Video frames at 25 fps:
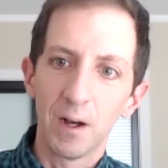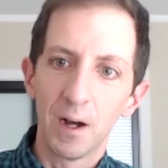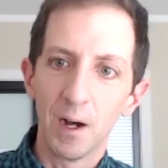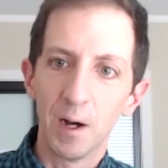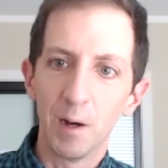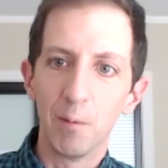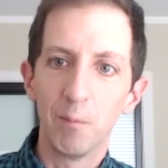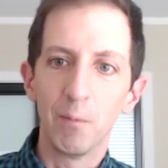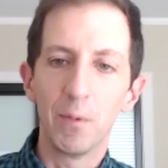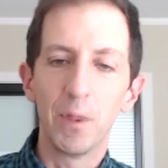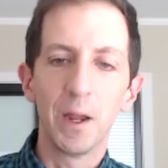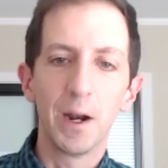
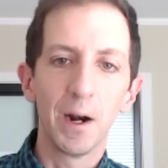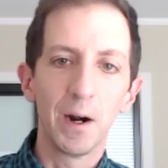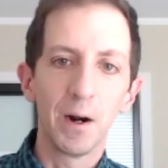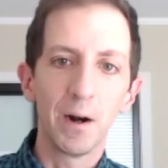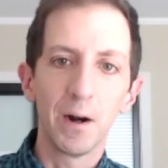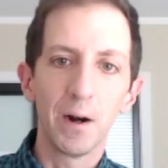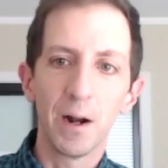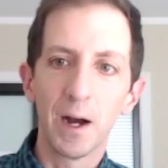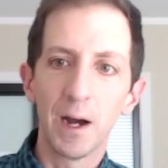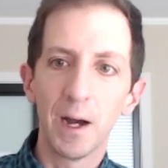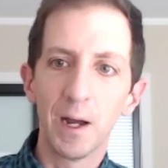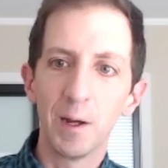There
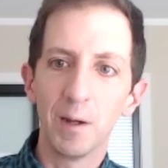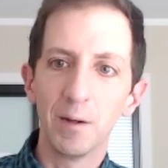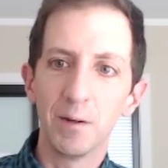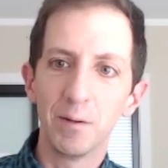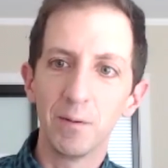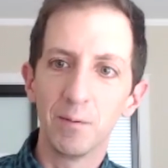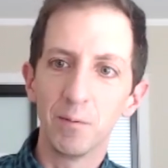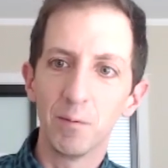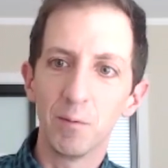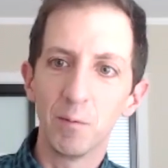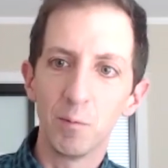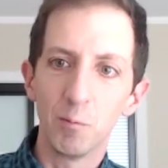I
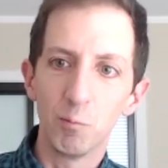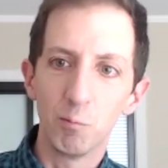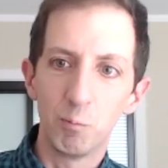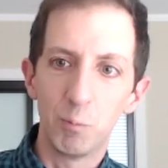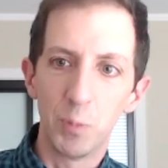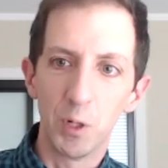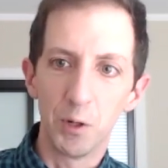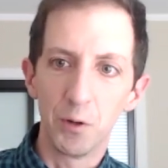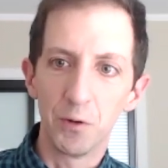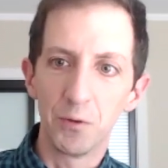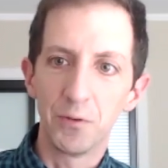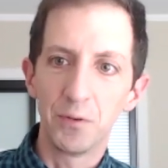
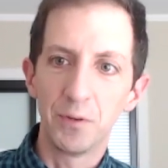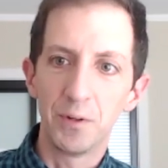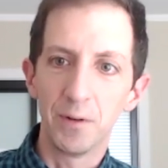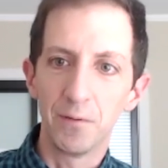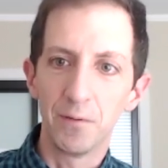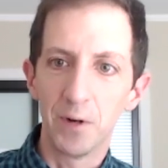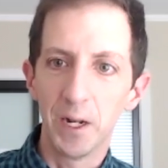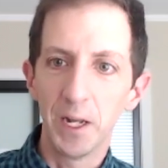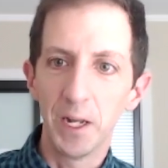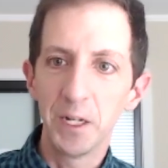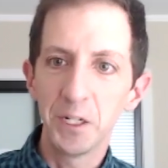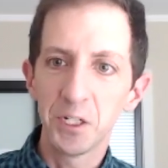built
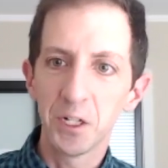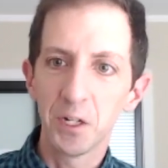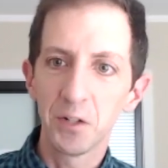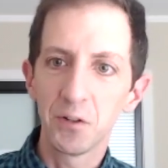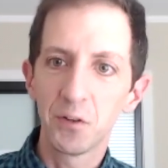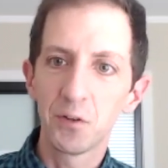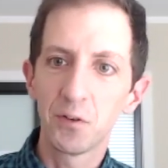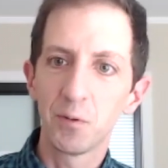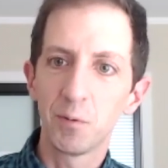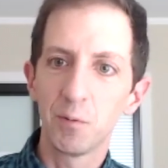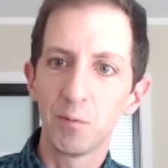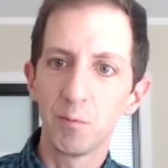different
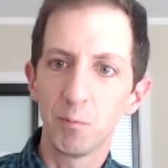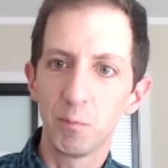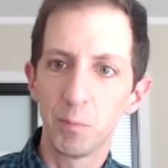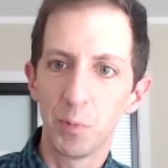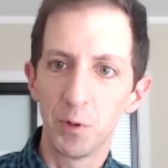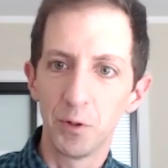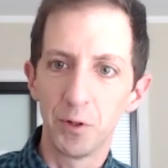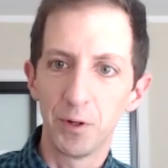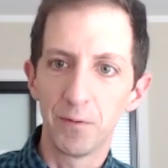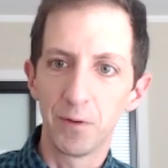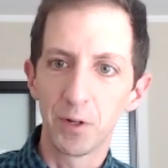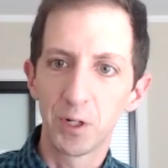agents, built
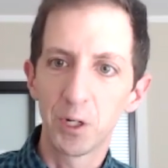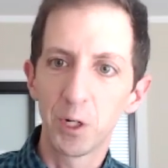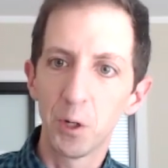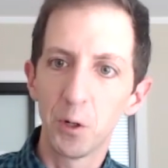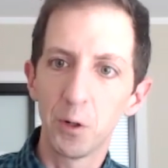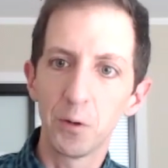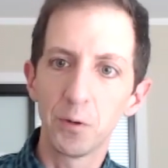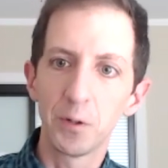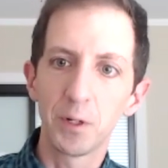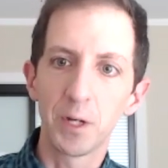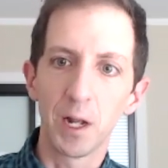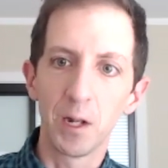different
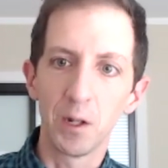code,